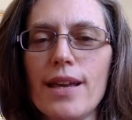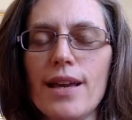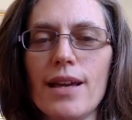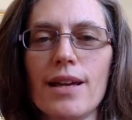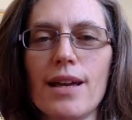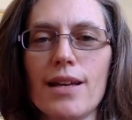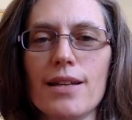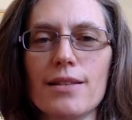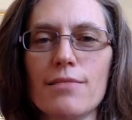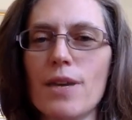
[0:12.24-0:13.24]
It
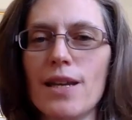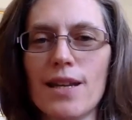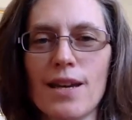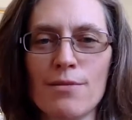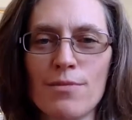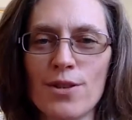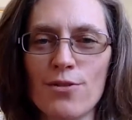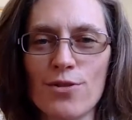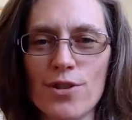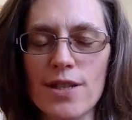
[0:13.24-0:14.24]
has many names
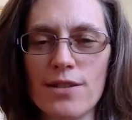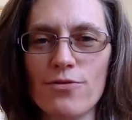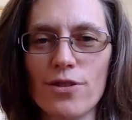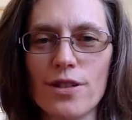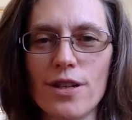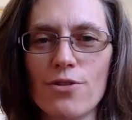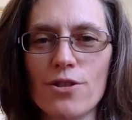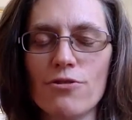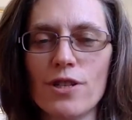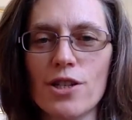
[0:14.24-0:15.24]
across the different yoga
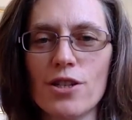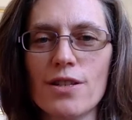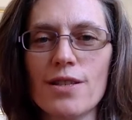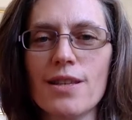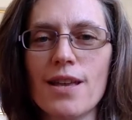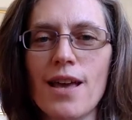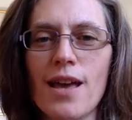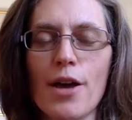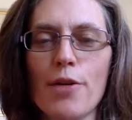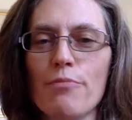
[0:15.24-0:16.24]
traditions:
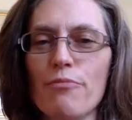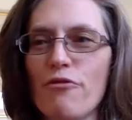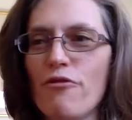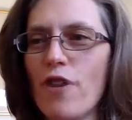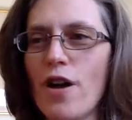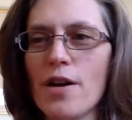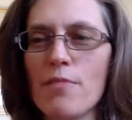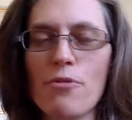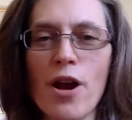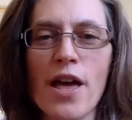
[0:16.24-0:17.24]

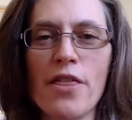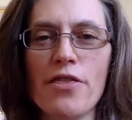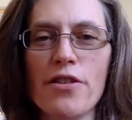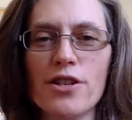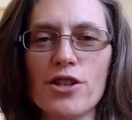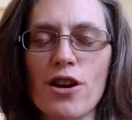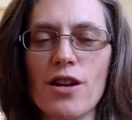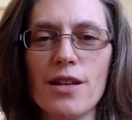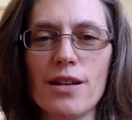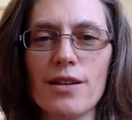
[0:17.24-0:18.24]
fire breath,
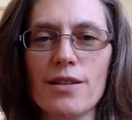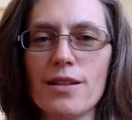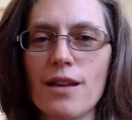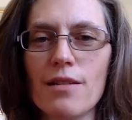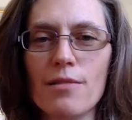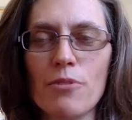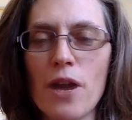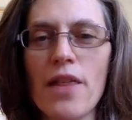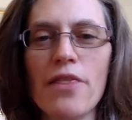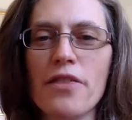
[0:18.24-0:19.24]
shining skull
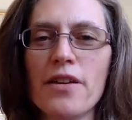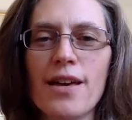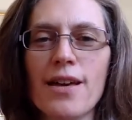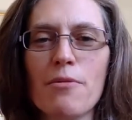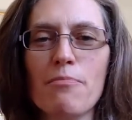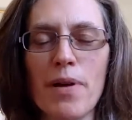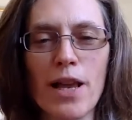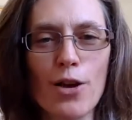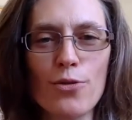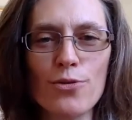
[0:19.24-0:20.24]
breath,
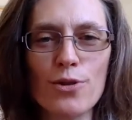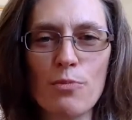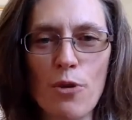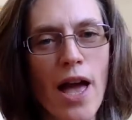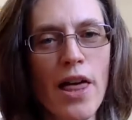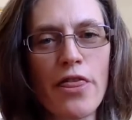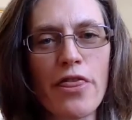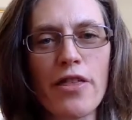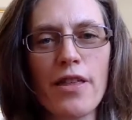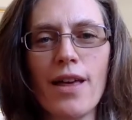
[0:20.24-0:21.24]
bellows
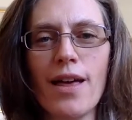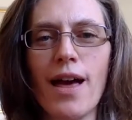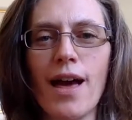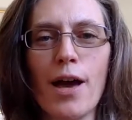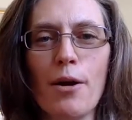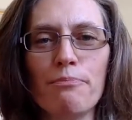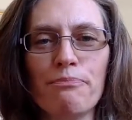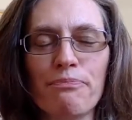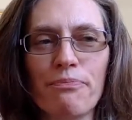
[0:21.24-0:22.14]
breath, um,